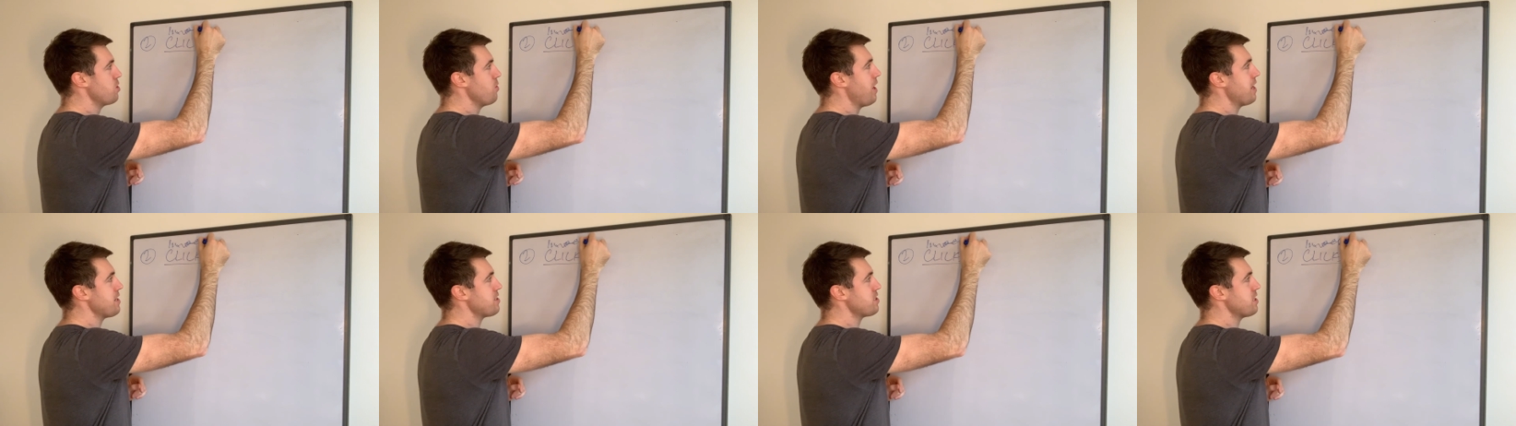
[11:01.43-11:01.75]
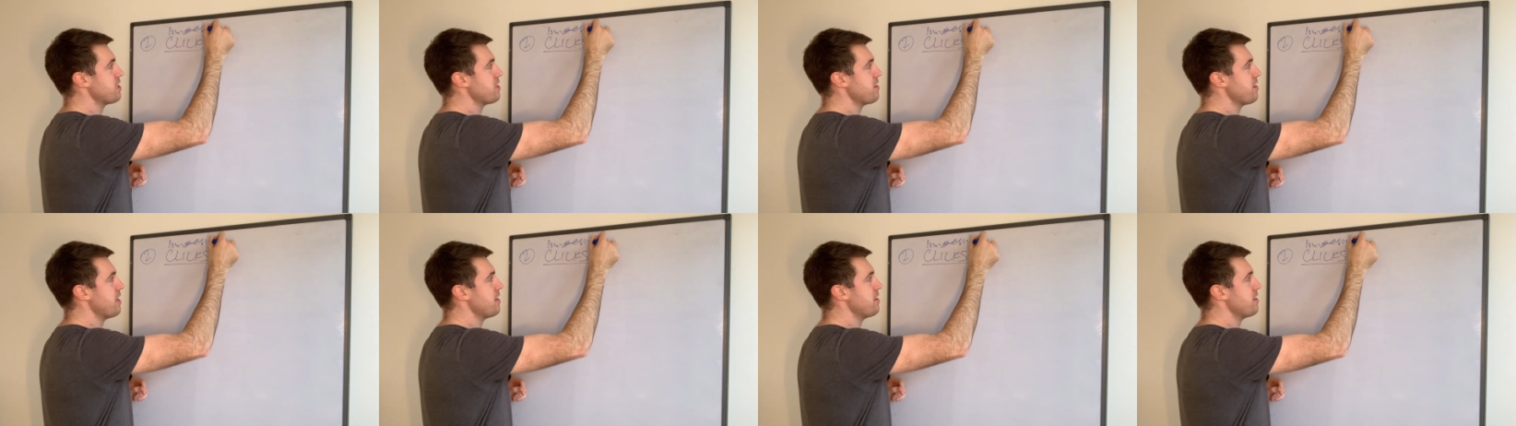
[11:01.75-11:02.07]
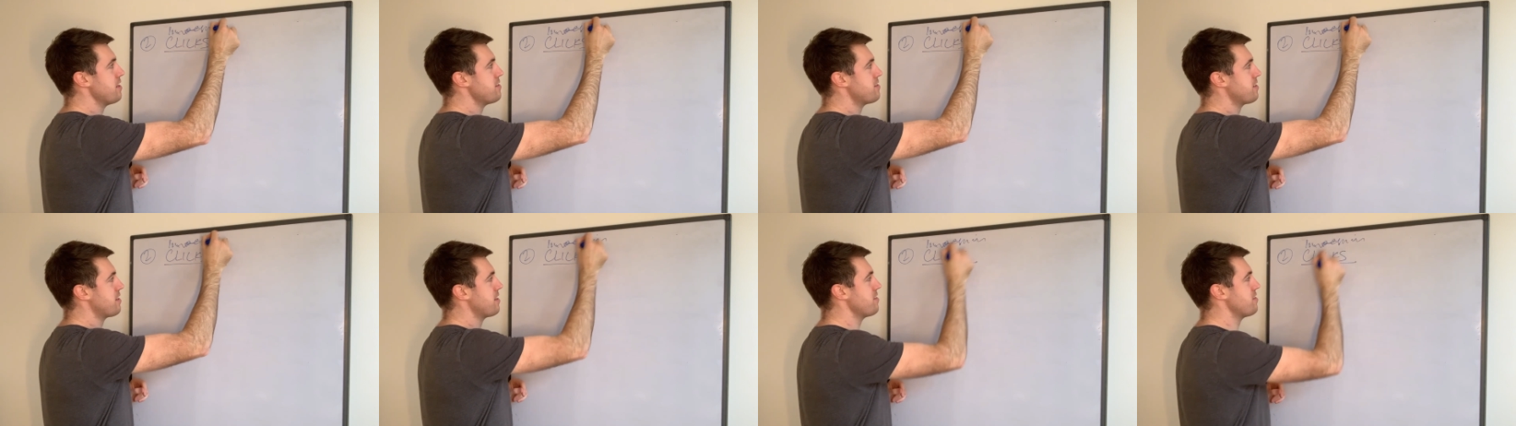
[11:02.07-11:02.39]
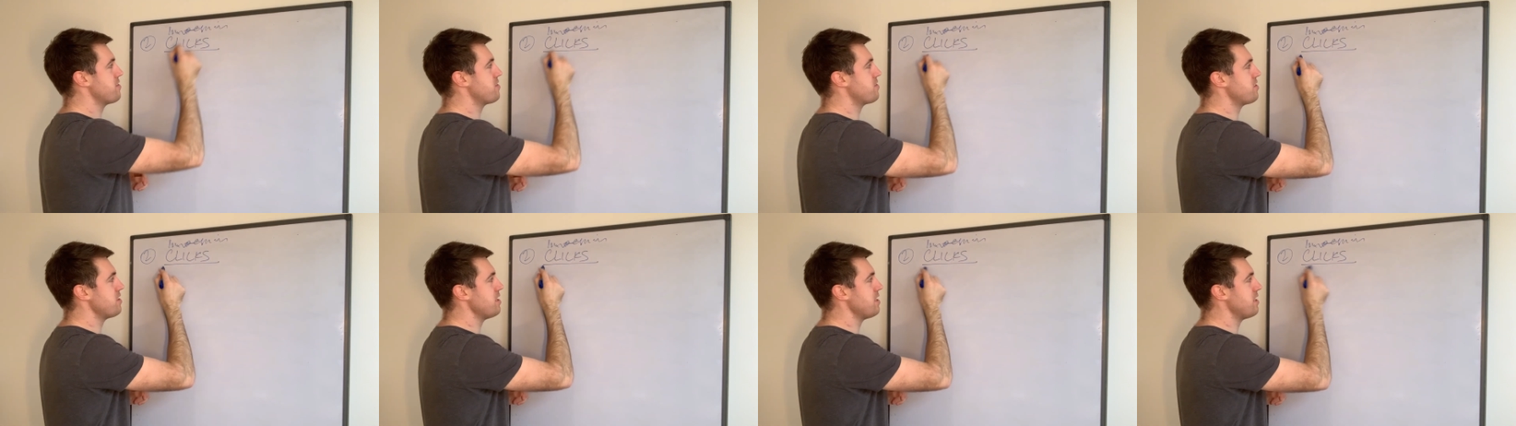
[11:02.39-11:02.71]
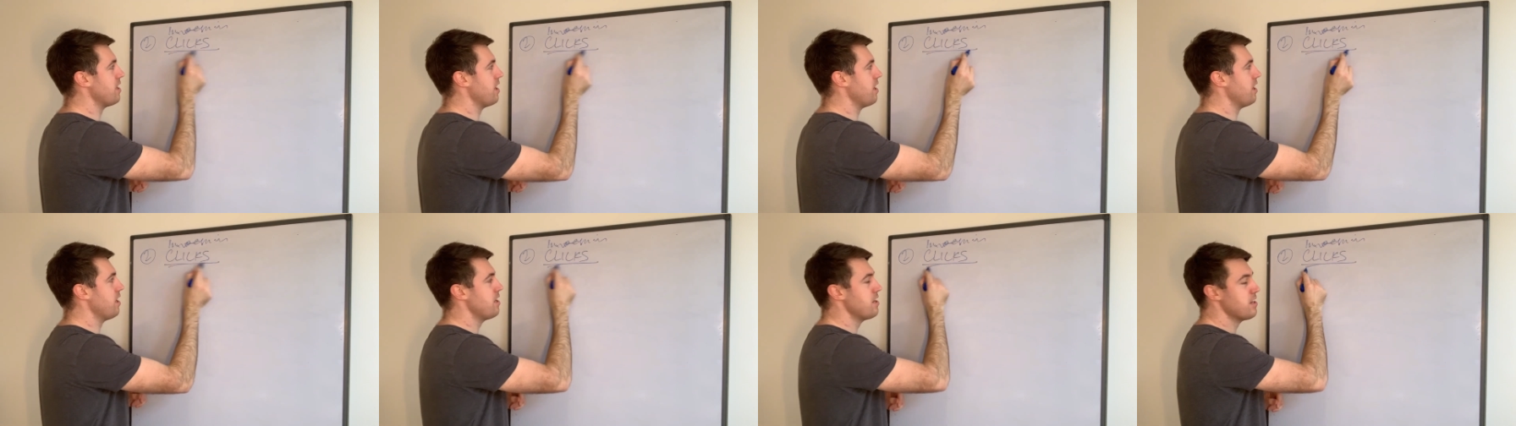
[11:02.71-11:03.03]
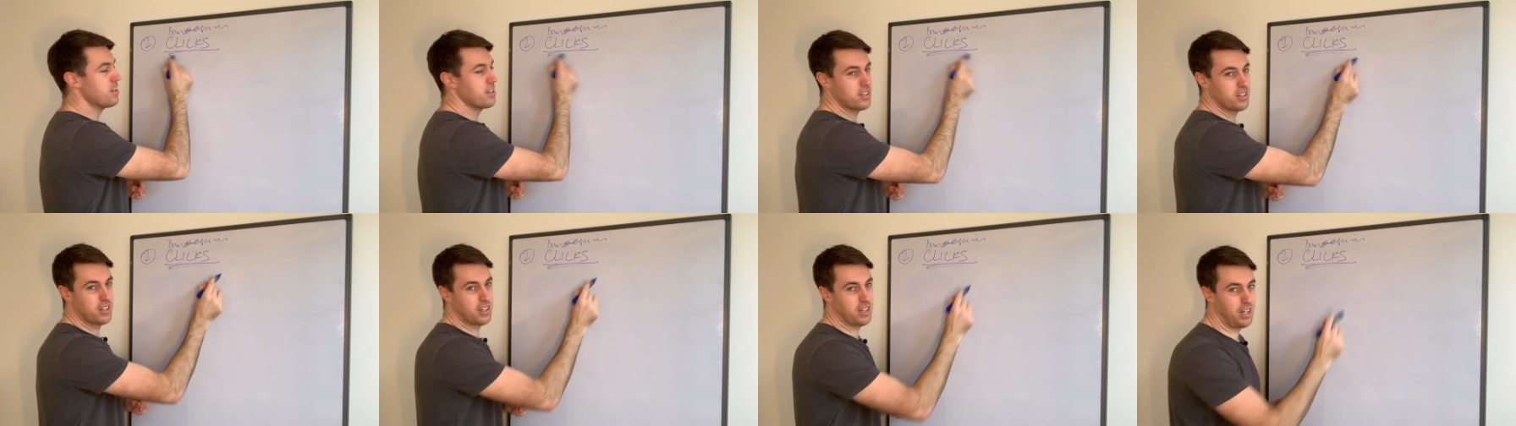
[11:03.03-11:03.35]
you actually then need to consider
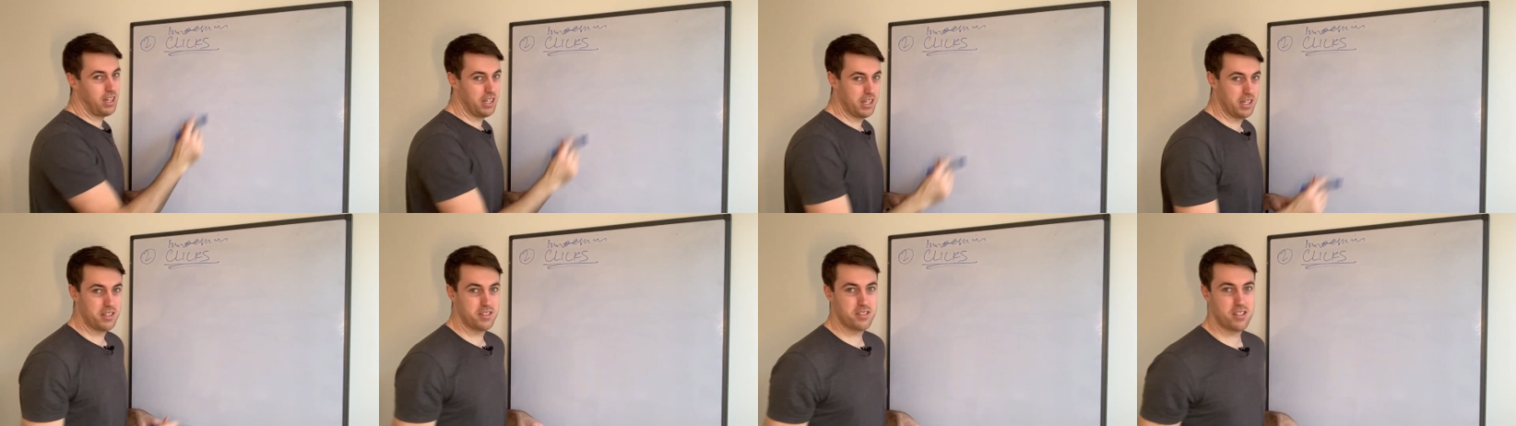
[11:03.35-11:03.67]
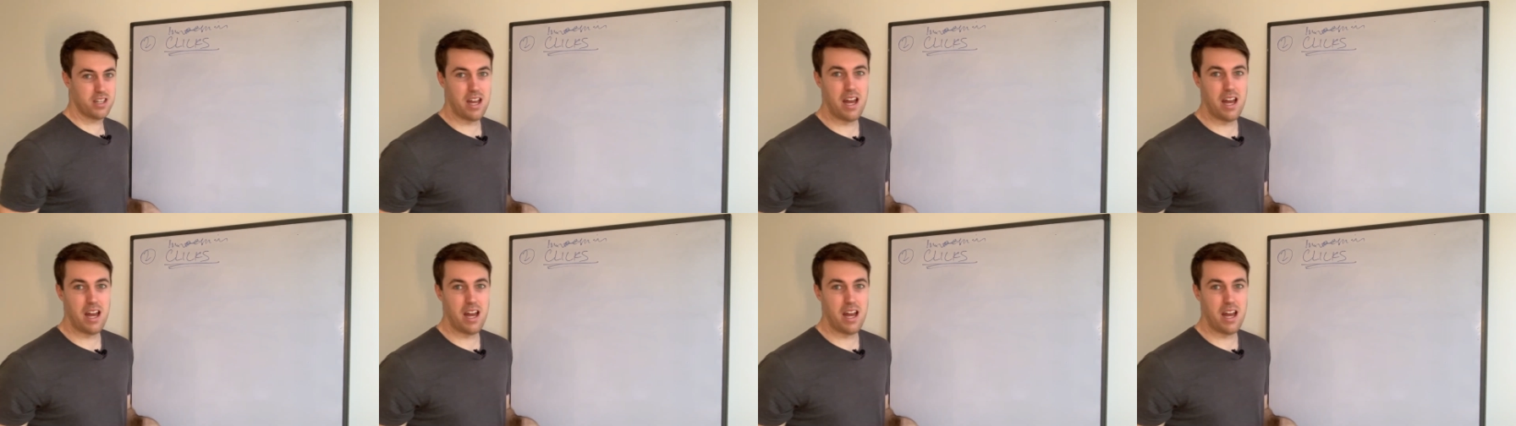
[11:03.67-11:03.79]
clicks.